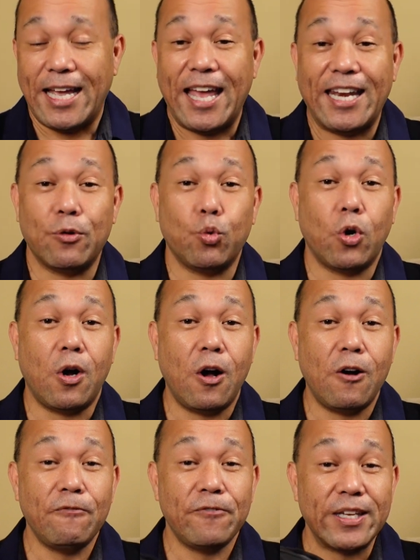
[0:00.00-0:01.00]
And it will
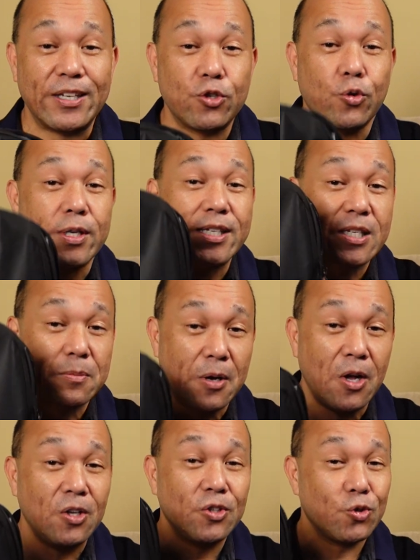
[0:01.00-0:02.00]
all fit into a
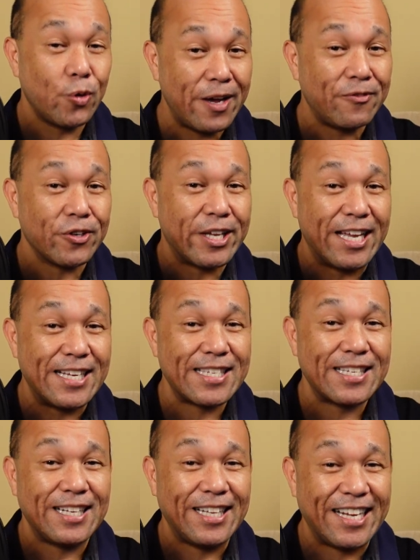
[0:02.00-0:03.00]
small travel
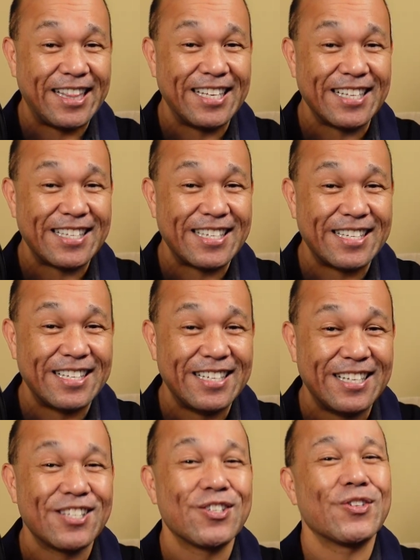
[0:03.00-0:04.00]
case like this.
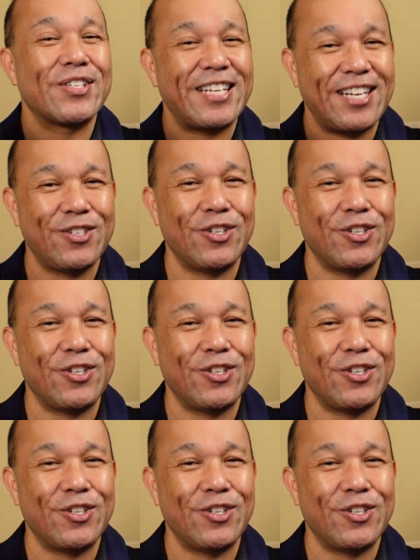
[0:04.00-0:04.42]
So stay